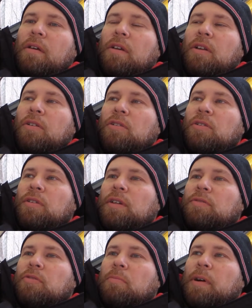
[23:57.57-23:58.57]
you know, do
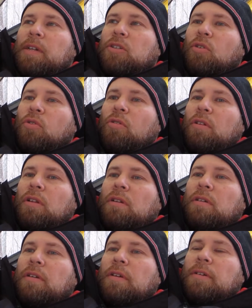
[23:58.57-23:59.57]
this for my soul
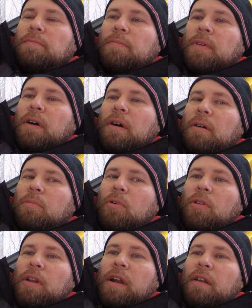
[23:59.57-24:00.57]

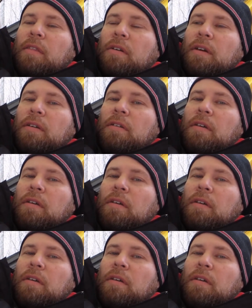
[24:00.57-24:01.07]
more than anything.